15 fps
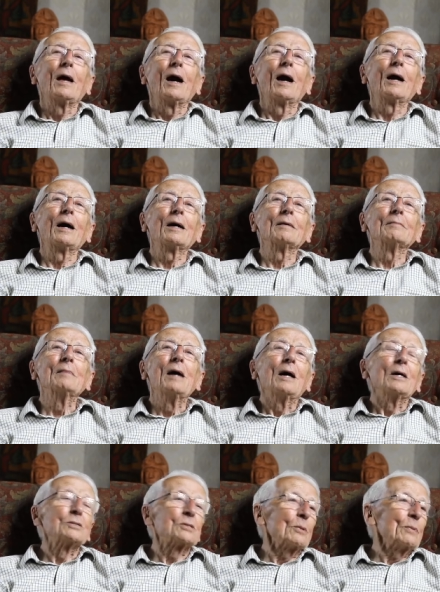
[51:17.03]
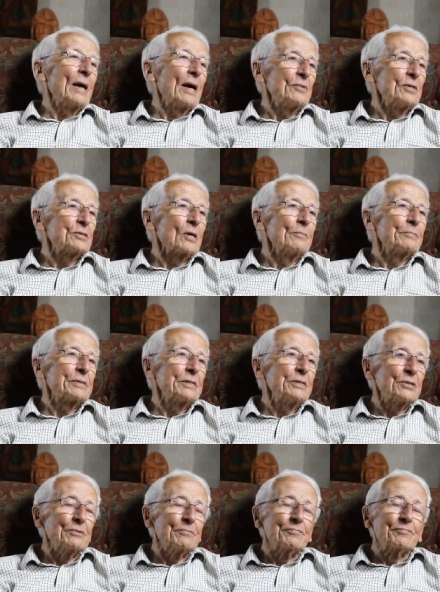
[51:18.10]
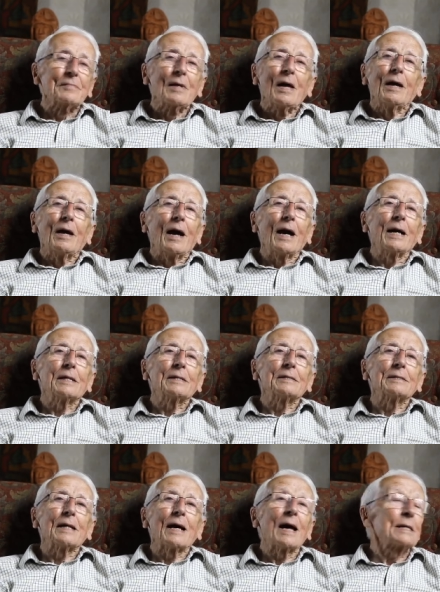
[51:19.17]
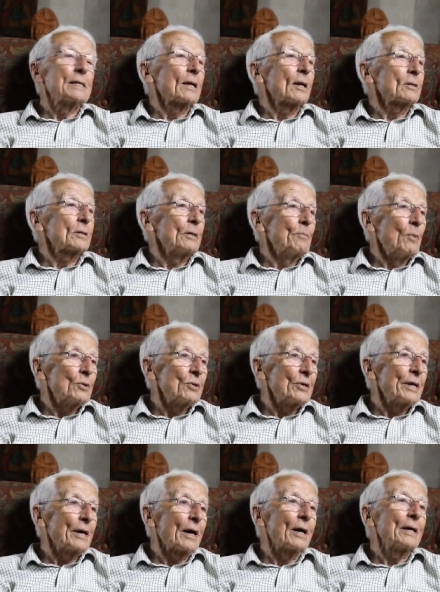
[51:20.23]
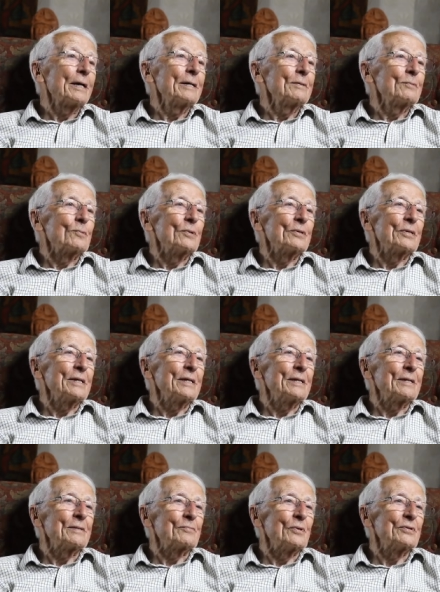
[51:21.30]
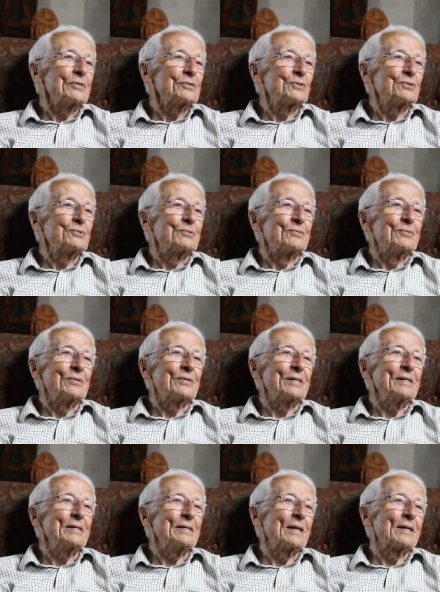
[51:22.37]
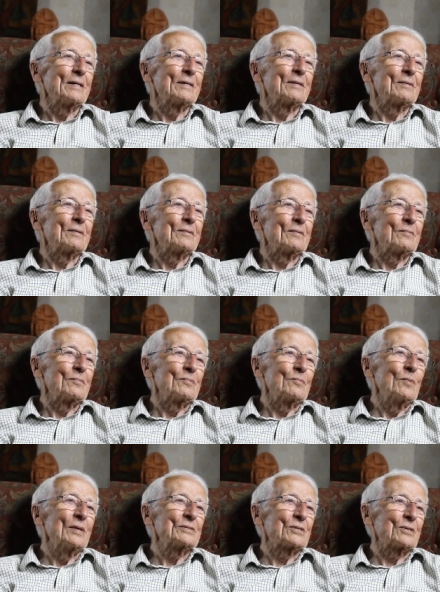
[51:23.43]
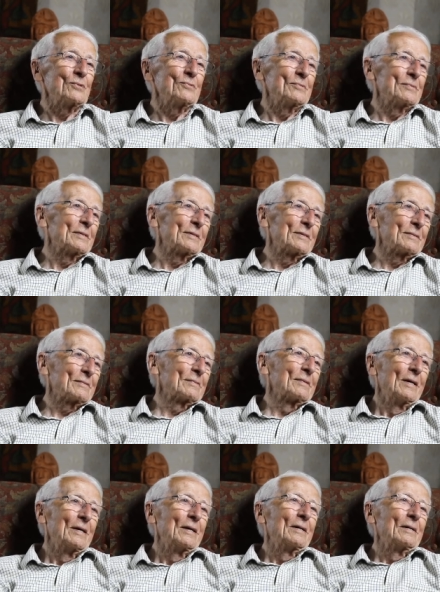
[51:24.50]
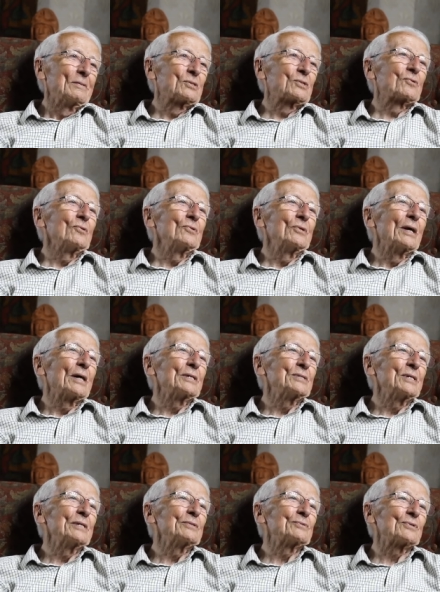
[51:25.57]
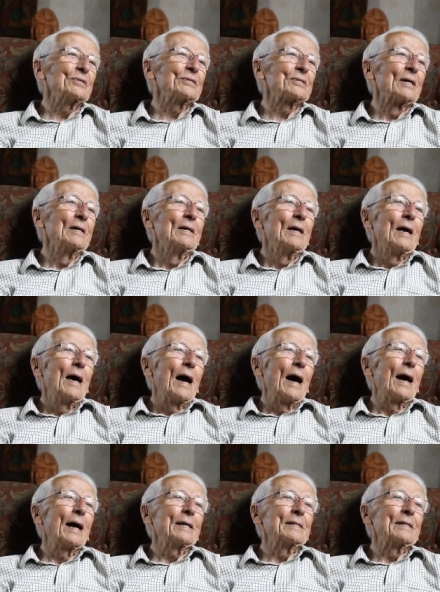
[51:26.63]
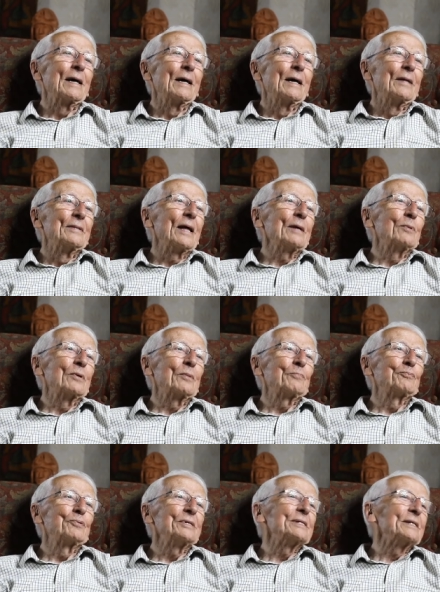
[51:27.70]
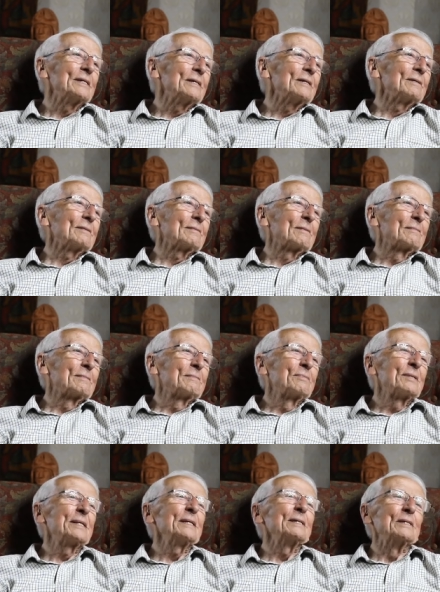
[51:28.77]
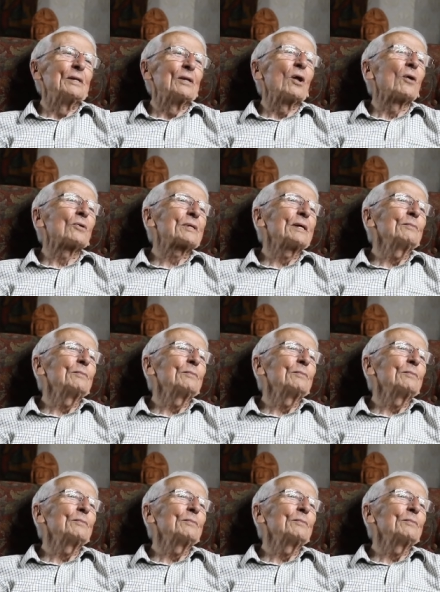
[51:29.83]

Um, so we had this competition, and Anne Clark Amor and I were the were the the uh, ones who. Uh, scrutinised the entries, and they were a pretty thin lot.